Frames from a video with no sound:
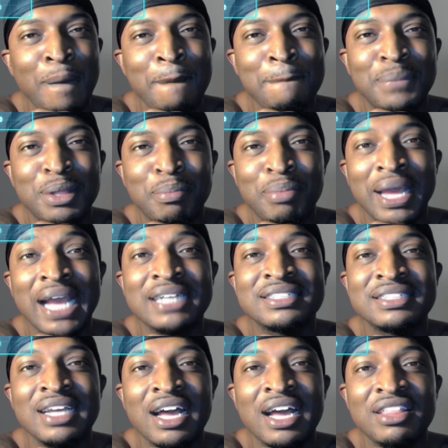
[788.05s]

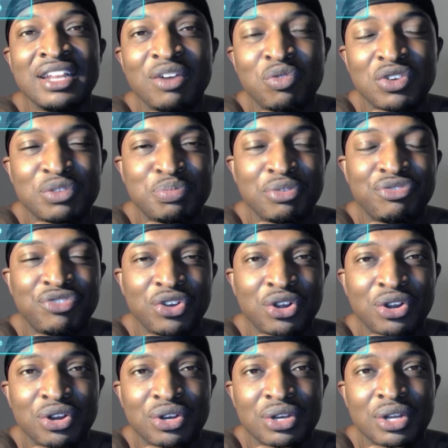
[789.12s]
backside that I would have
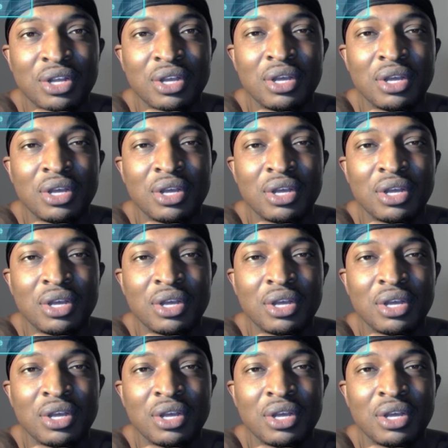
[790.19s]
preferred.